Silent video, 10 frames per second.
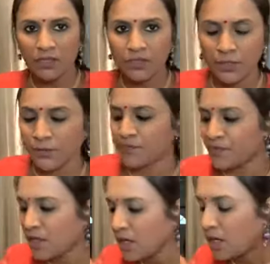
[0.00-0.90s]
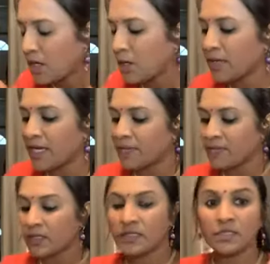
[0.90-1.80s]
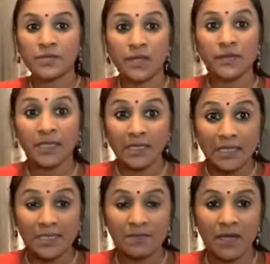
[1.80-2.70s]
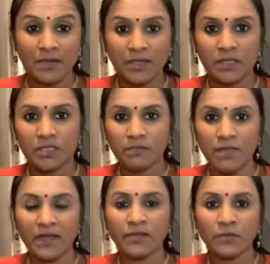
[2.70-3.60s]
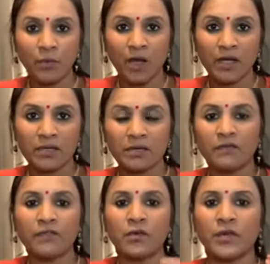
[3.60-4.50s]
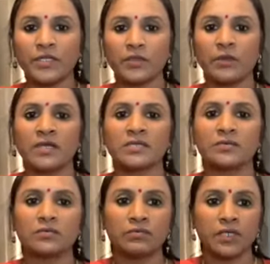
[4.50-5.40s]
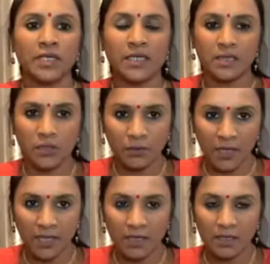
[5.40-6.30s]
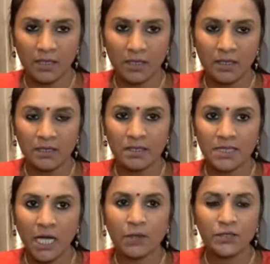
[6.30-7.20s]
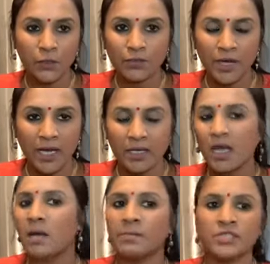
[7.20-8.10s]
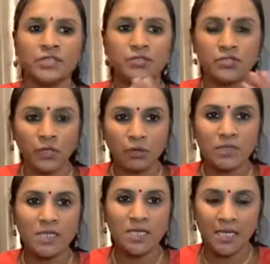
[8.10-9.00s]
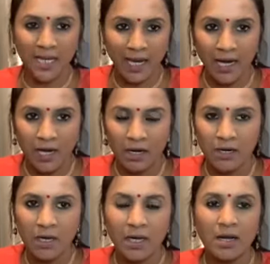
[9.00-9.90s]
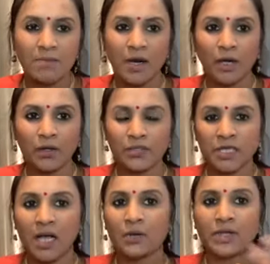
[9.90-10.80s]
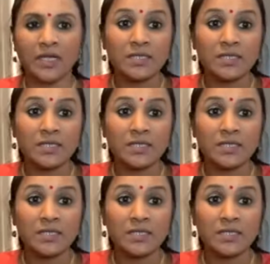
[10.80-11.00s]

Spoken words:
dough. Okay, so then the easy method. So method one for when you want really quick sourdough bread, but you don't care about how the